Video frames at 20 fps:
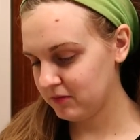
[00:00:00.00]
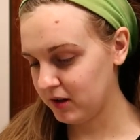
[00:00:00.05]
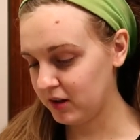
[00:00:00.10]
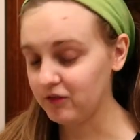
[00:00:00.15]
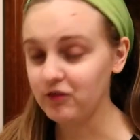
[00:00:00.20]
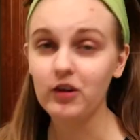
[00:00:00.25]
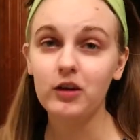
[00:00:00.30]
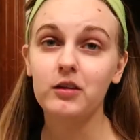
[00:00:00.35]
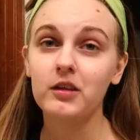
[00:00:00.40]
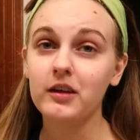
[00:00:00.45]

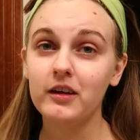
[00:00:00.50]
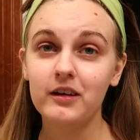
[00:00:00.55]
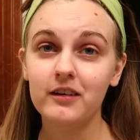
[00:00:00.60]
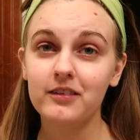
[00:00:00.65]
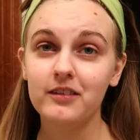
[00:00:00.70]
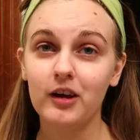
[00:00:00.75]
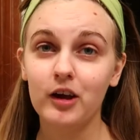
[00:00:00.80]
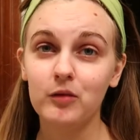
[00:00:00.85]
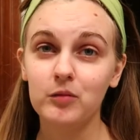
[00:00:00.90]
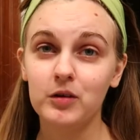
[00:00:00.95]
and family
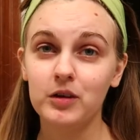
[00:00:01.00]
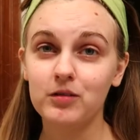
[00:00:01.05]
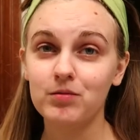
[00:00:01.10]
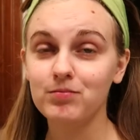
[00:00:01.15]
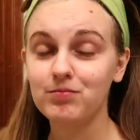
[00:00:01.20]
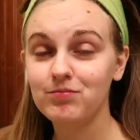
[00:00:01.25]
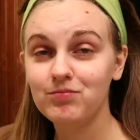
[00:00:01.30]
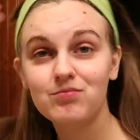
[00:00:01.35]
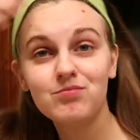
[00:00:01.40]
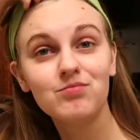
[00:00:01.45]
is coming.
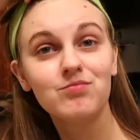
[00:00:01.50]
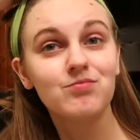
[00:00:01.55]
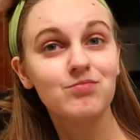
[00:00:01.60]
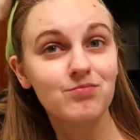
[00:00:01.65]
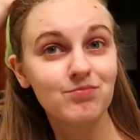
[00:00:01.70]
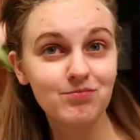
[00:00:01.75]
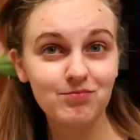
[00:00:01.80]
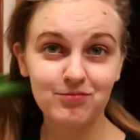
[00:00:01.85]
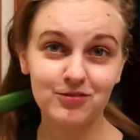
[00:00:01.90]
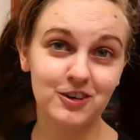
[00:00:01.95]

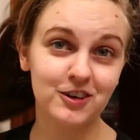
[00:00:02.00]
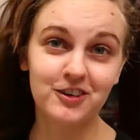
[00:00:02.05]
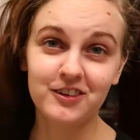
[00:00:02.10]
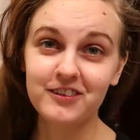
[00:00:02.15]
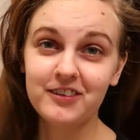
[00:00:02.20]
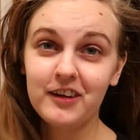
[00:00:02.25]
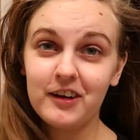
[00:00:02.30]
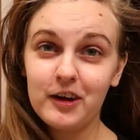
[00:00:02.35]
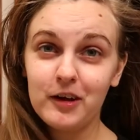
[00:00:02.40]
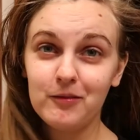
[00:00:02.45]
They're
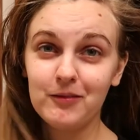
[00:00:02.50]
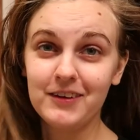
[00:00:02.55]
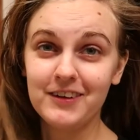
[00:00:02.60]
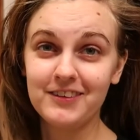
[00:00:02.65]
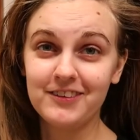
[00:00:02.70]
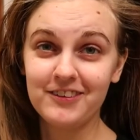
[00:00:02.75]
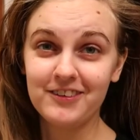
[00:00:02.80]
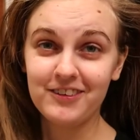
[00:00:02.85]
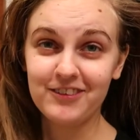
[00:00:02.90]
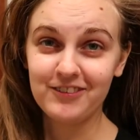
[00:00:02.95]
just not coming
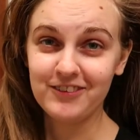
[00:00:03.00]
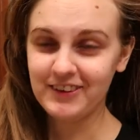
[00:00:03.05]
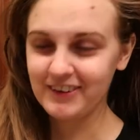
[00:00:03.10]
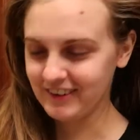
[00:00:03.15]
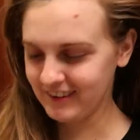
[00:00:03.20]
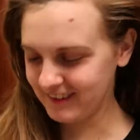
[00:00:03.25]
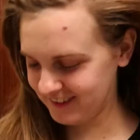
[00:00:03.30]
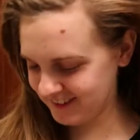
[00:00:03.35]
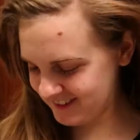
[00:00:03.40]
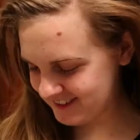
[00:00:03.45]
until this
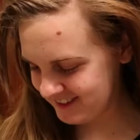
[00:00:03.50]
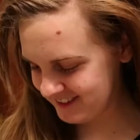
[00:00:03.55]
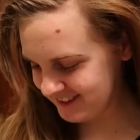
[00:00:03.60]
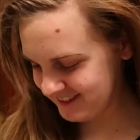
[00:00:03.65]
weekend.